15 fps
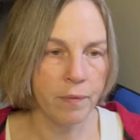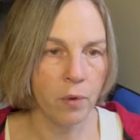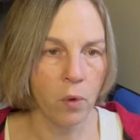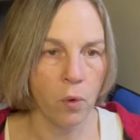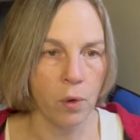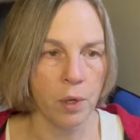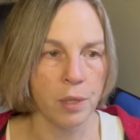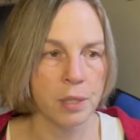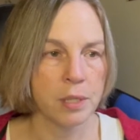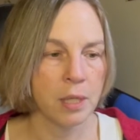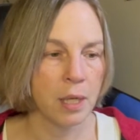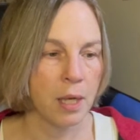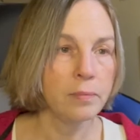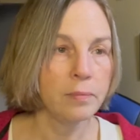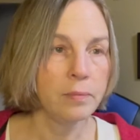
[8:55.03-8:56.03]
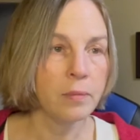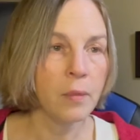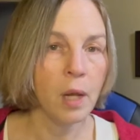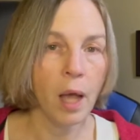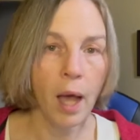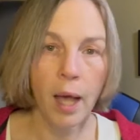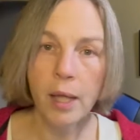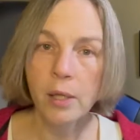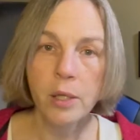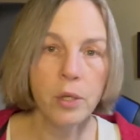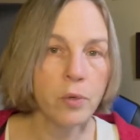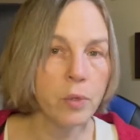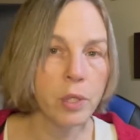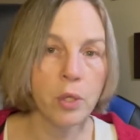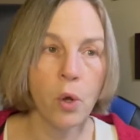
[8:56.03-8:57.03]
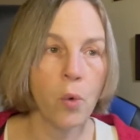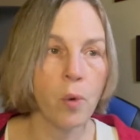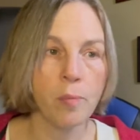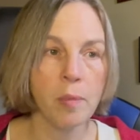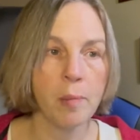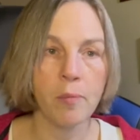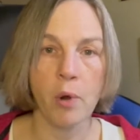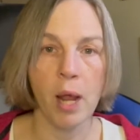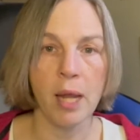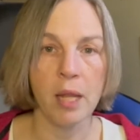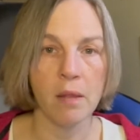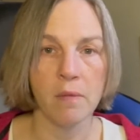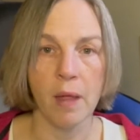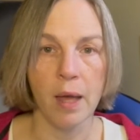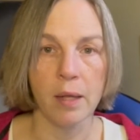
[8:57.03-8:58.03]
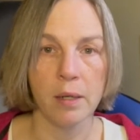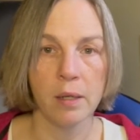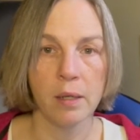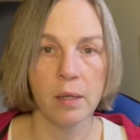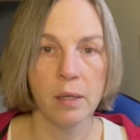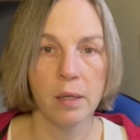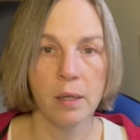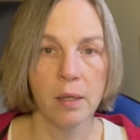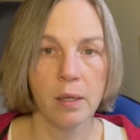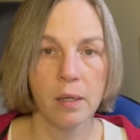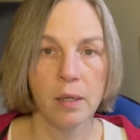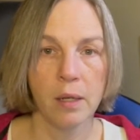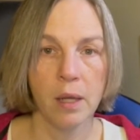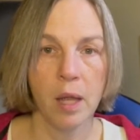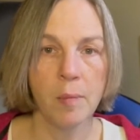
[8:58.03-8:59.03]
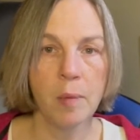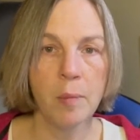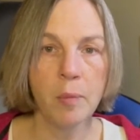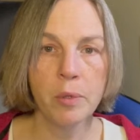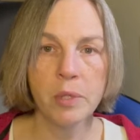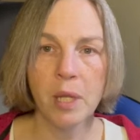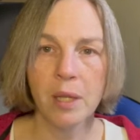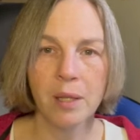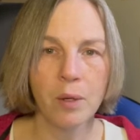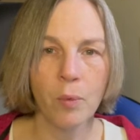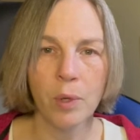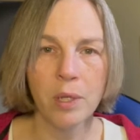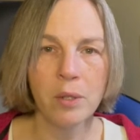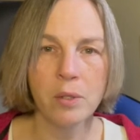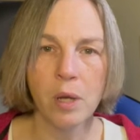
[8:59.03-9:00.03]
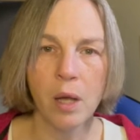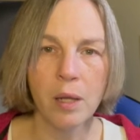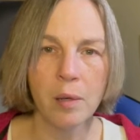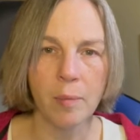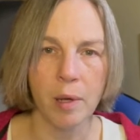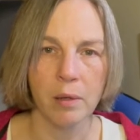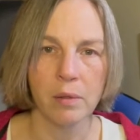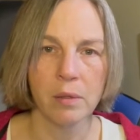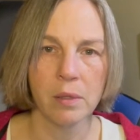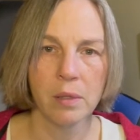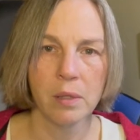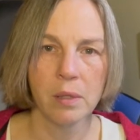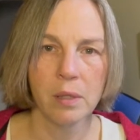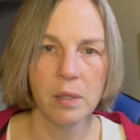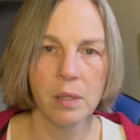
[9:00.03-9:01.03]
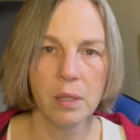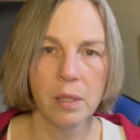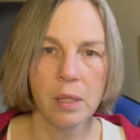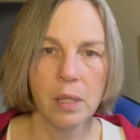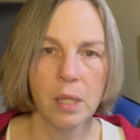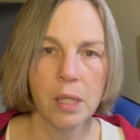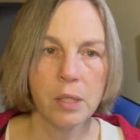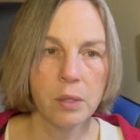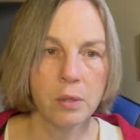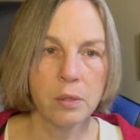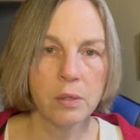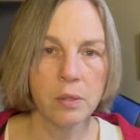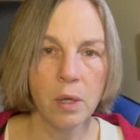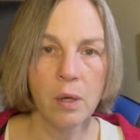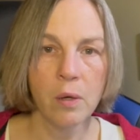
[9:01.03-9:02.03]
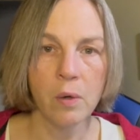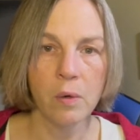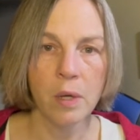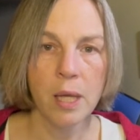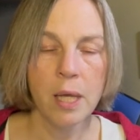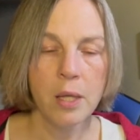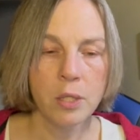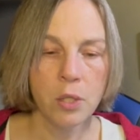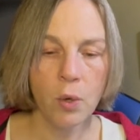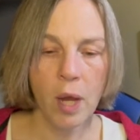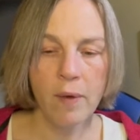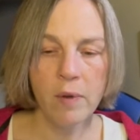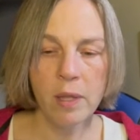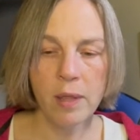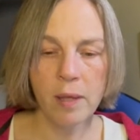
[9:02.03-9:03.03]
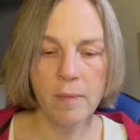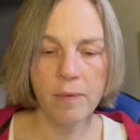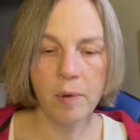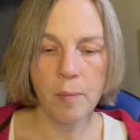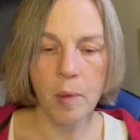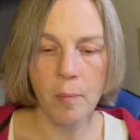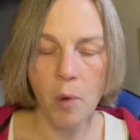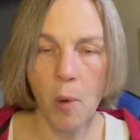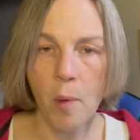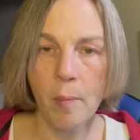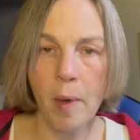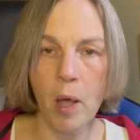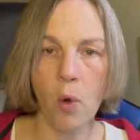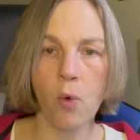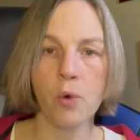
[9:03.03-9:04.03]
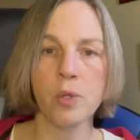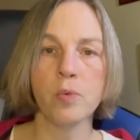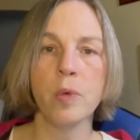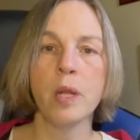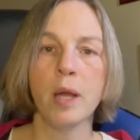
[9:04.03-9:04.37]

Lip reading: horse. I literally don't remember any of that. I remember telling her, what are you talking about? She goes, no. So everything from the moment my horse went